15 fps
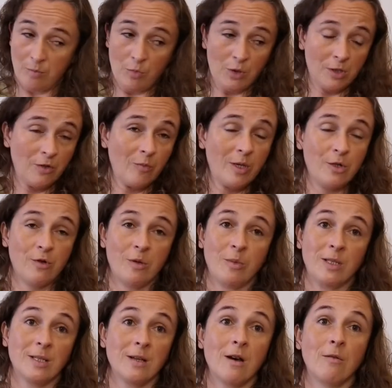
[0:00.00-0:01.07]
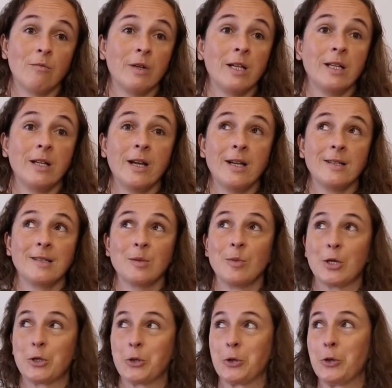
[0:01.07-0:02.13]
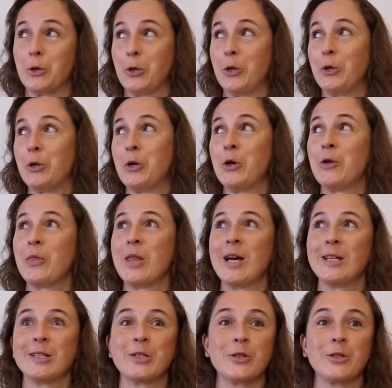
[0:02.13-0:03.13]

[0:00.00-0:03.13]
most of my treatments are really asymmetrical and not that